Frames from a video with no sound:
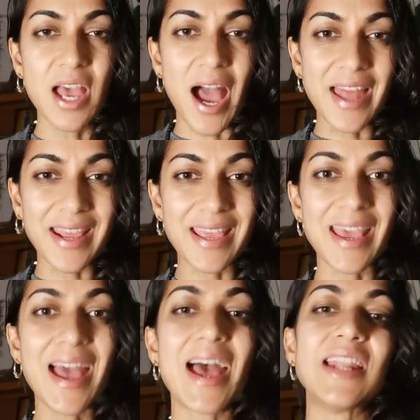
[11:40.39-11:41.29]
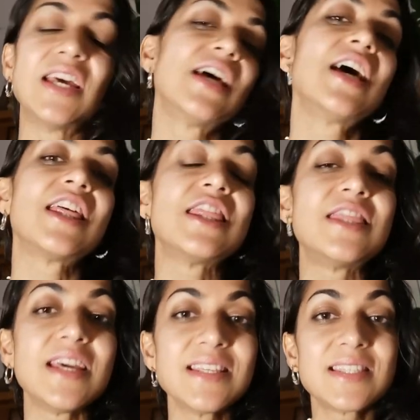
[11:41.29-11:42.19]
And again,
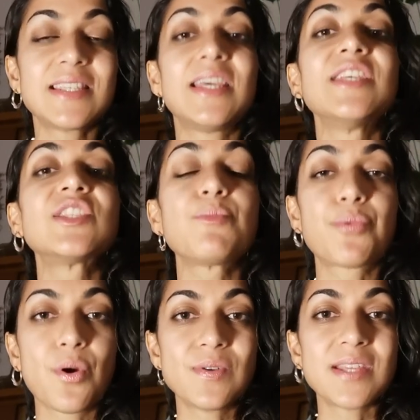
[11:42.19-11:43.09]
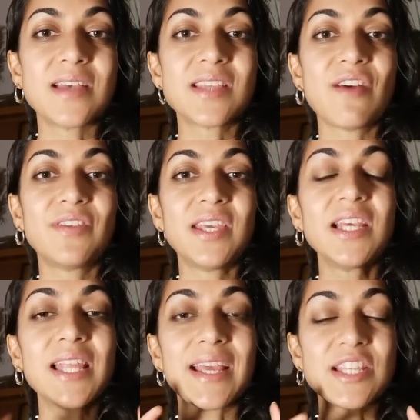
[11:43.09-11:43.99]
this is the process of healing.